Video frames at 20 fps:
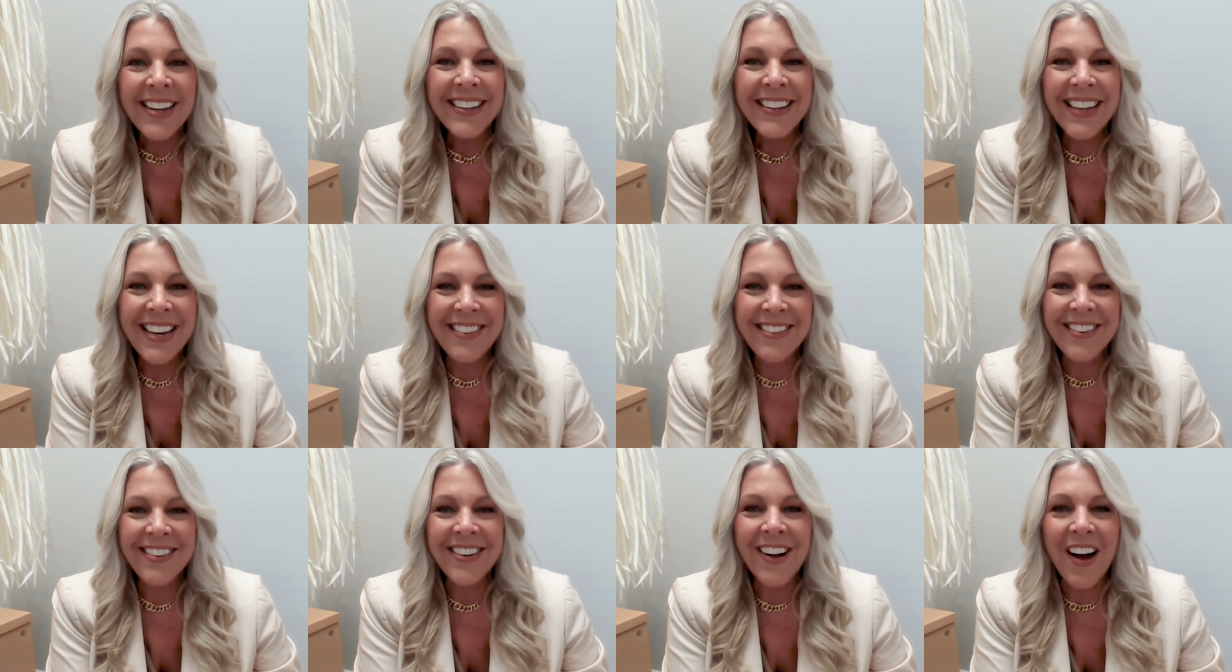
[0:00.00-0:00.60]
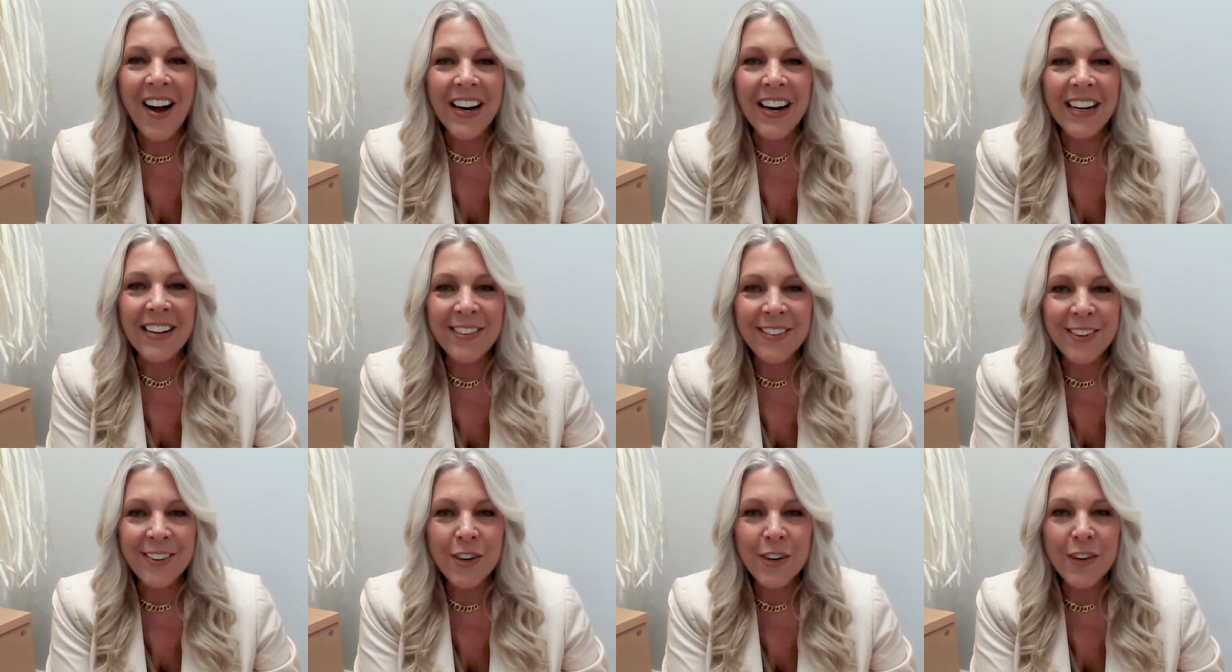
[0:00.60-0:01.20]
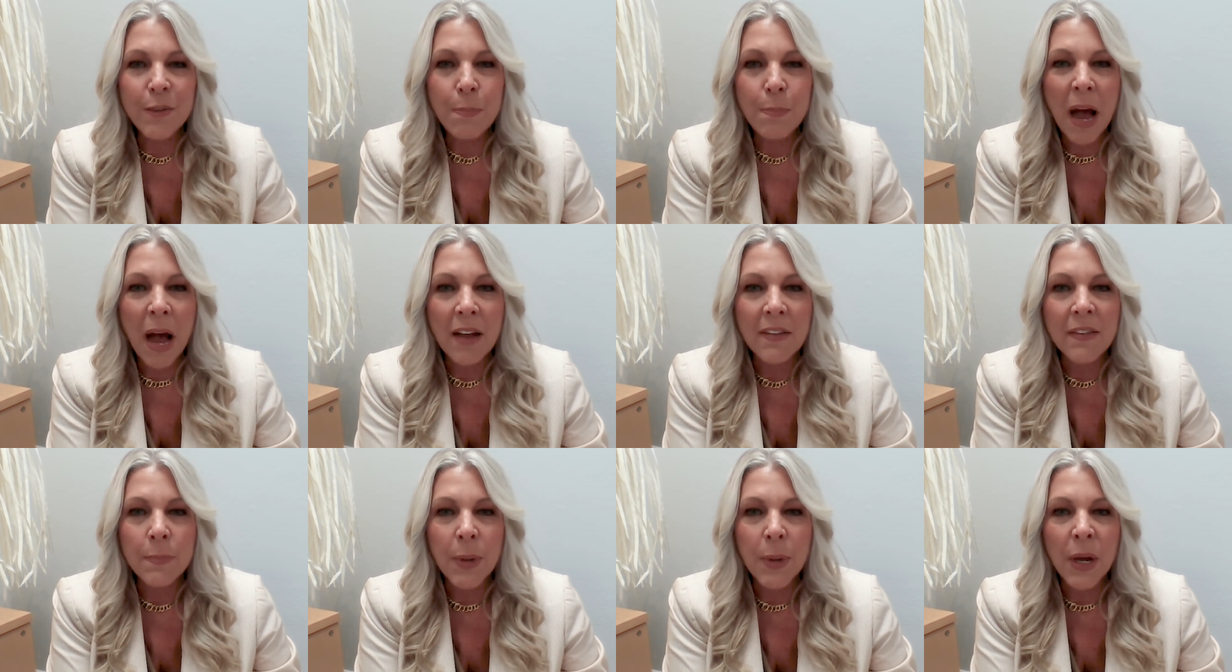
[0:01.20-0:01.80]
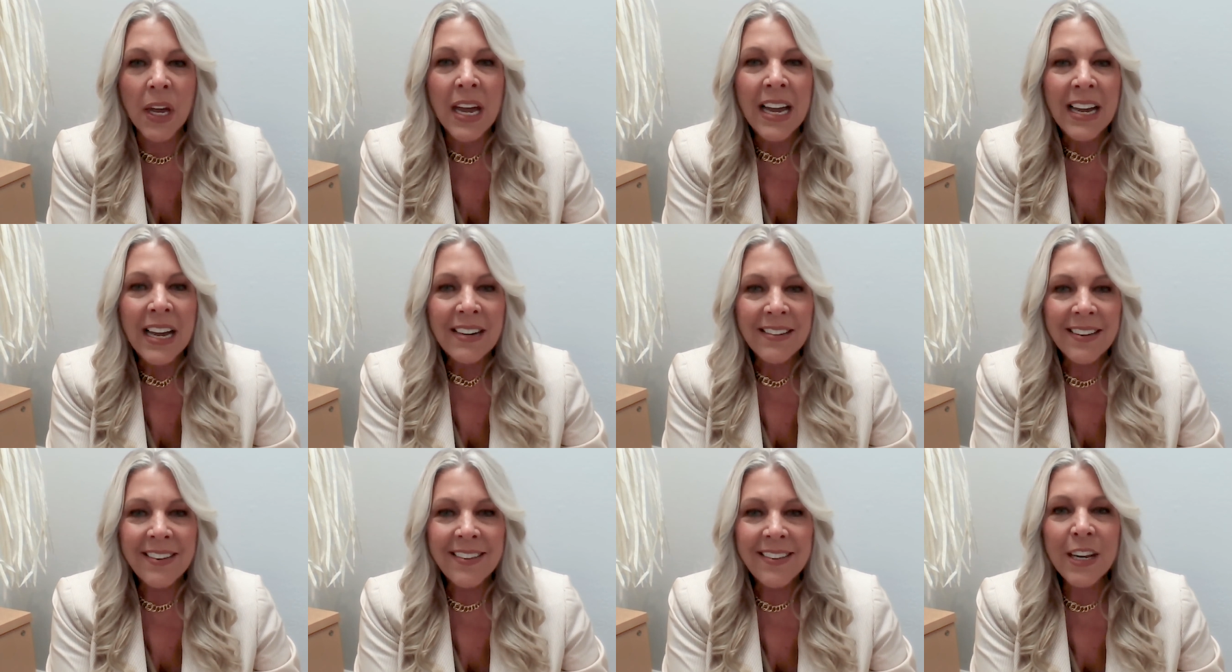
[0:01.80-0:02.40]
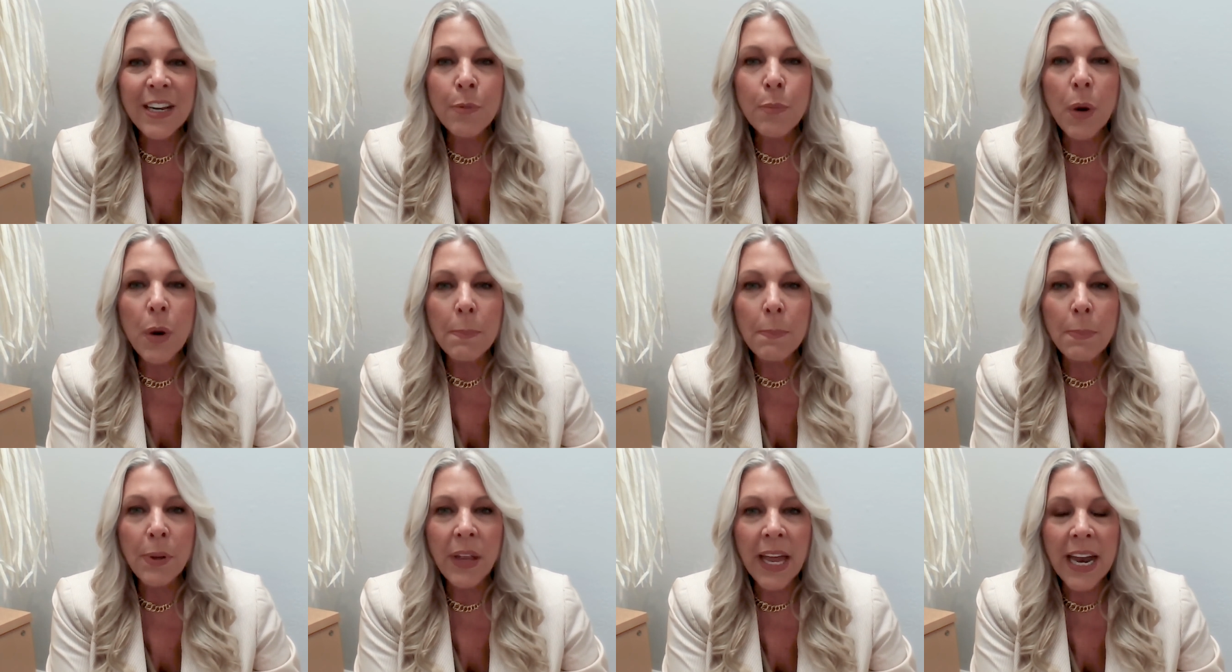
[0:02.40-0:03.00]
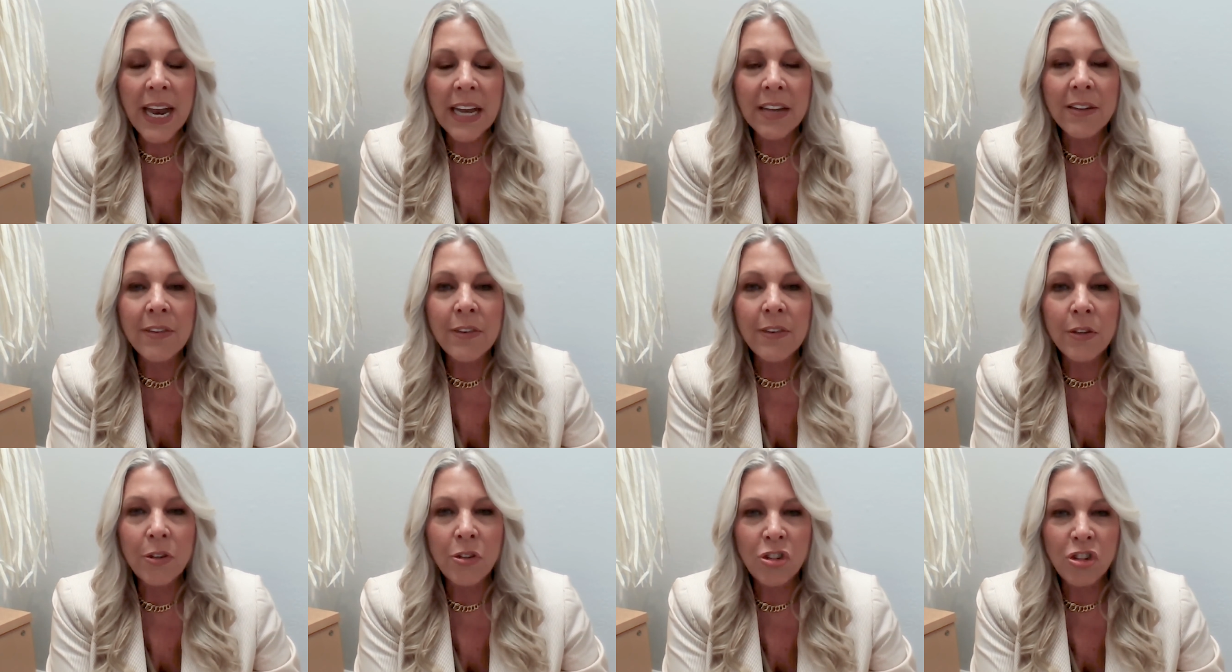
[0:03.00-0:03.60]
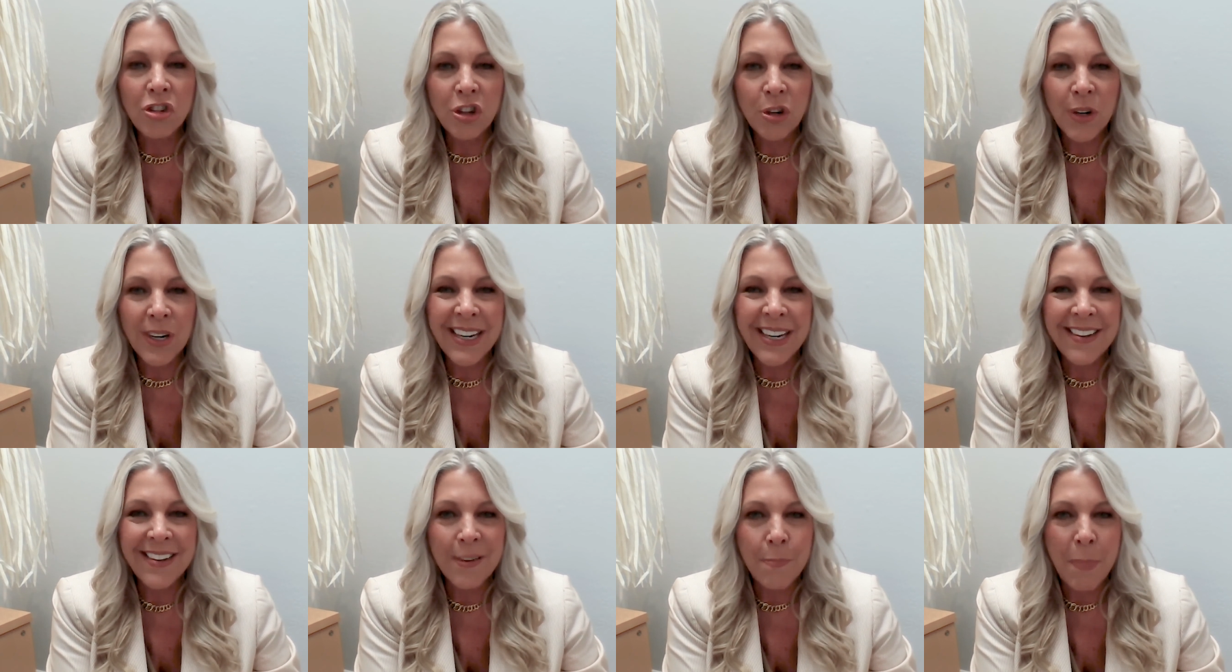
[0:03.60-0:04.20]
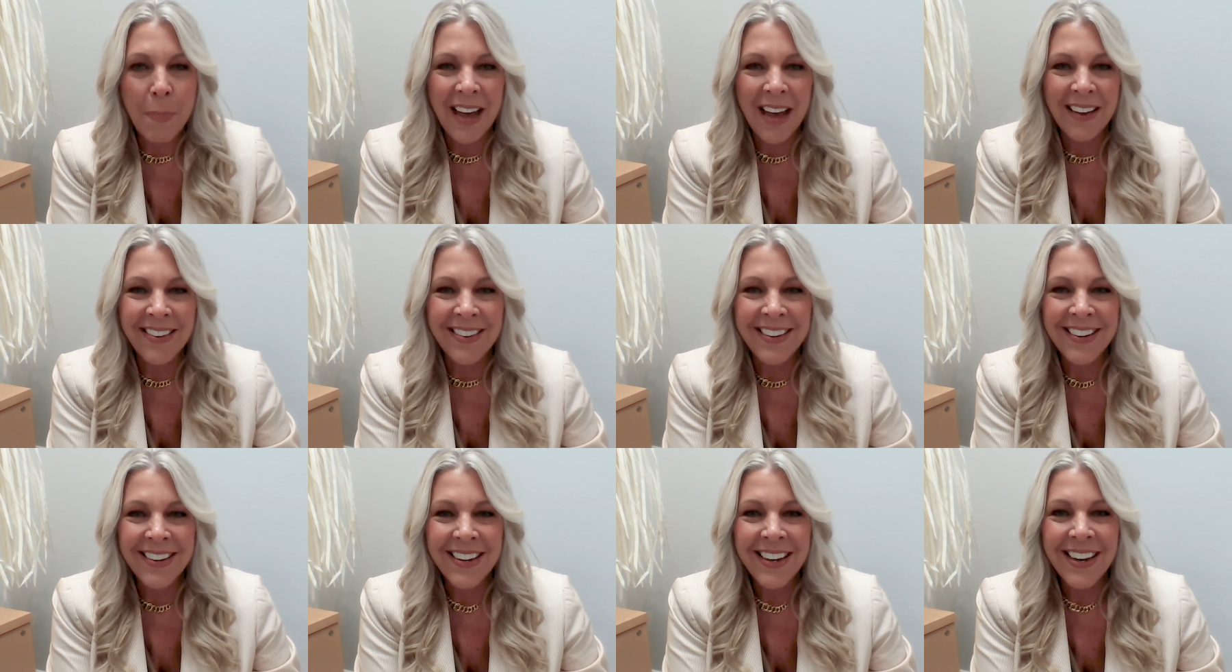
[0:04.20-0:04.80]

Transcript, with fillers: let's talk as soon as possible to see what plan suits your needs best.